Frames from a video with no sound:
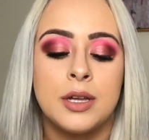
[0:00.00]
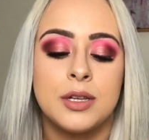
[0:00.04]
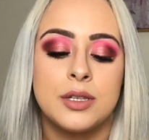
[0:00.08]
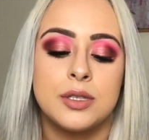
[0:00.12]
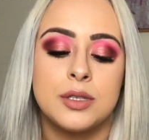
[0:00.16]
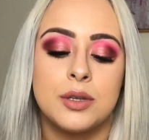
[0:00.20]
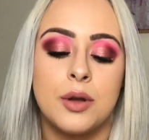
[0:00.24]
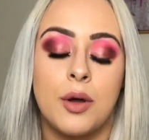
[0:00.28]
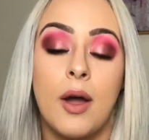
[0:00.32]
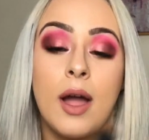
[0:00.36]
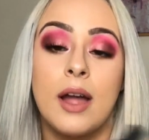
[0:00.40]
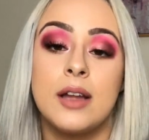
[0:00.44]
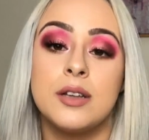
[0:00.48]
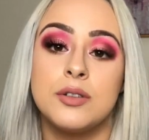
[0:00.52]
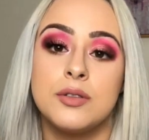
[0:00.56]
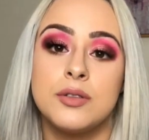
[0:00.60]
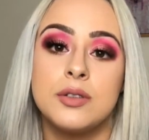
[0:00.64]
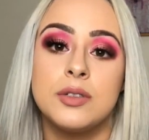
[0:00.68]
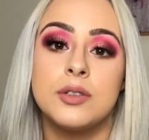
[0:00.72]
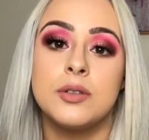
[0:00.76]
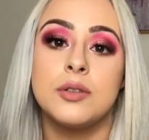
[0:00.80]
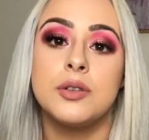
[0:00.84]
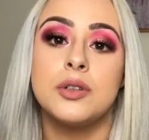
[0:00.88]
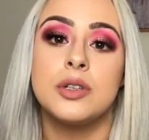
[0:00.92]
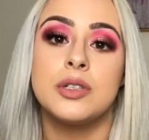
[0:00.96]
So I do
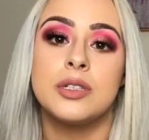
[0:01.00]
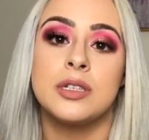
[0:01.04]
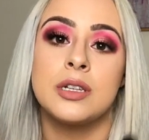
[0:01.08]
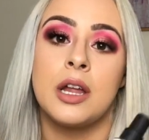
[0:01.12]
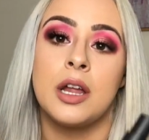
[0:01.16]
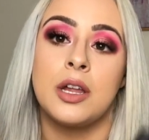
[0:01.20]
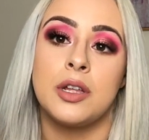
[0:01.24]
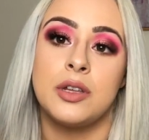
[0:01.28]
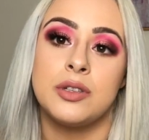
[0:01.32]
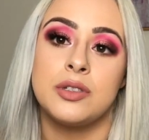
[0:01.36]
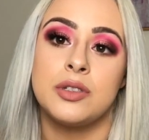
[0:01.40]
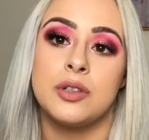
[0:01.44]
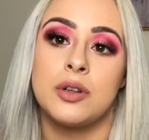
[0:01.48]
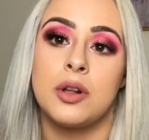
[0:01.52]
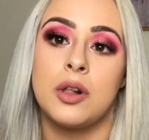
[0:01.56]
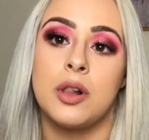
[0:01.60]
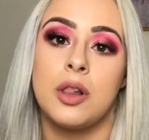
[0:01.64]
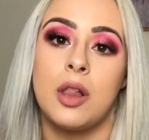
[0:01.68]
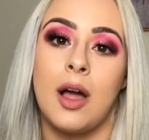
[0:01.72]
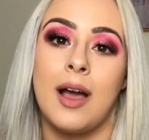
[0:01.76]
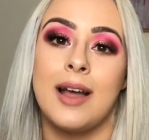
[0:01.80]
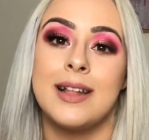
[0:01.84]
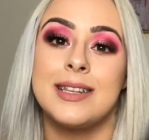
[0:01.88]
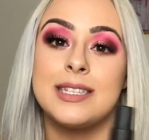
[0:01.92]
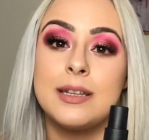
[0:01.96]
still use it. I use it on
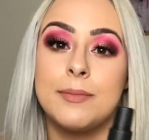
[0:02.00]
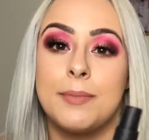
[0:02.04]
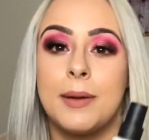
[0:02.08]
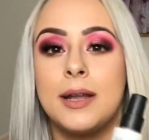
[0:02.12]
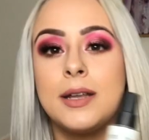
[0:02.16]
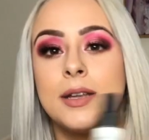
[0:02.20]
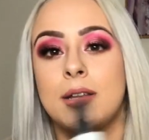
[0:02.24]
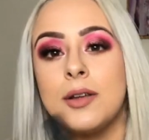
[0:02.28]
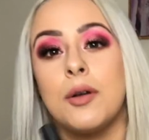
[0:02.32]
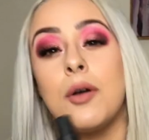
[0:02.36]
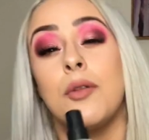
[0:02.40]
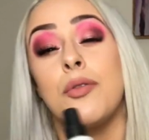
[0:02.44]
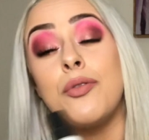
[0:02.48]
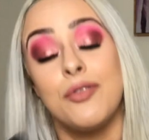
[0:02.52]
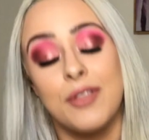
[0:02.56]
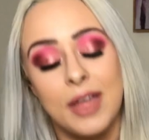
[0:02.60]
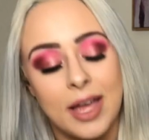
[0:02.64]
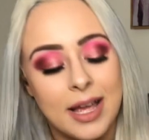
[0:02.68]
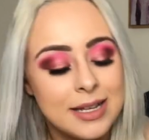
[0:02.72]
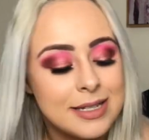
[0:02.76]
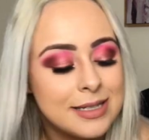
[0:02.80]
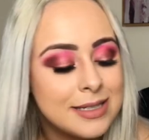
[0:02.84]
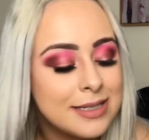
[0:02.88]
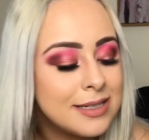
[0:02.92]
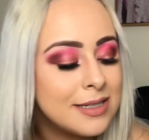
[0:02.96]
clients depending on
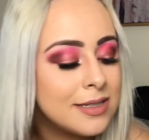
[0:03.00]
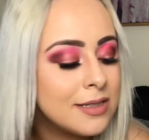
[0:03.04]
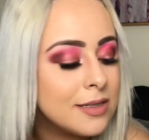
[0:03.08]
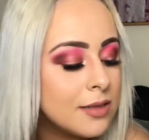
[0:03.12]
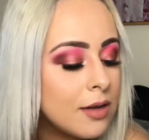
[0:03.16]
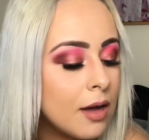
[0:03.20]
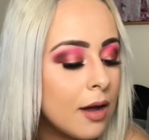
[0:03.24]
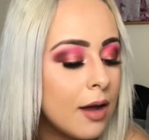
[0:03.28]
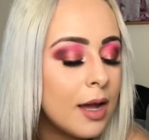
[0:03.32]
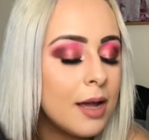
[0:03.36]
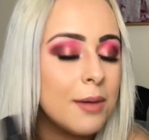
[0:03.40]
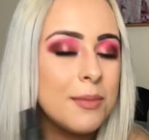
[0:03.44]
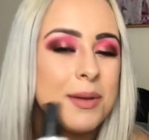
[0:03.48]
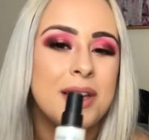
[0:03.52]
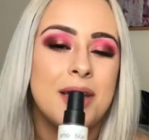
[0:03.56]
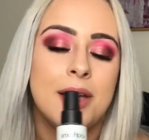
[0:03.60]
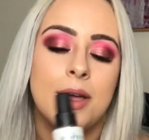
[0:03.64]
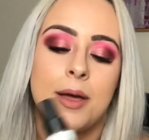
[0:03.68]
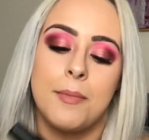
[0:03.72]
their skin type,